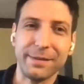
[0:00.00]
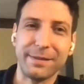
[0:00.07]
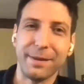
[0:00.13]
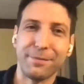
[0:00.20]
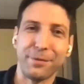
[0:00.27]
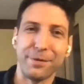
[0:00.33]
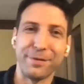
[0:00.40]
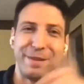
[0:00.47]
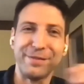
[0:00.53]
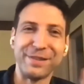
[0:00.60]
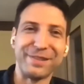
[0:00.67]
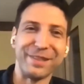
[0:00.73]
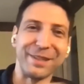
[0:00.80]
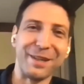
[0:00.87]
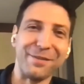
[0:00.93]
Except for if you live in
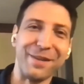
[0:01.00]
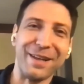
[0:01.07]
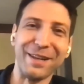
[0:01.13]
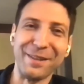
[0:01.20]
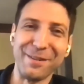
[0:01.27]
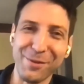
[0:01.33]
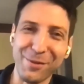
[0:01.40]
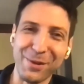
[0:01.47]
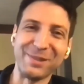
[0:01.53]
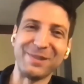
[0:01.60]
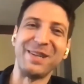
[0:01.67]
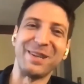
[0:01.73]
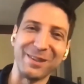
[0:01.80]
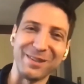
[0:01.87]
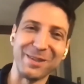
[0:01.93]
Silicon Valley, and if you wear
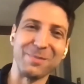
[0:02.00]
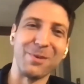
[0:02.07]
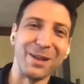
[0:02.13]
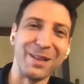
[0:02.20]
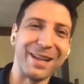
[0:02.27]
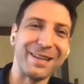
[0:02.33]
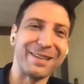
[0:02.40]
sneakers, you're more